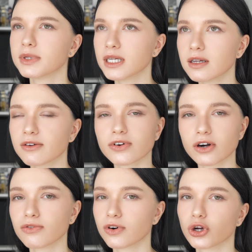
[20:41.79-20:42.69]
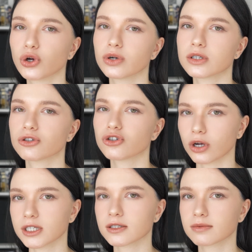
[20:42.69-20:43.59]
be a very, very good
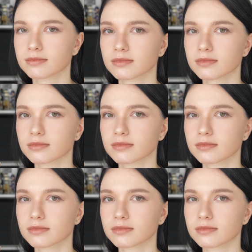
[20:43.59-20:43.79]
choice.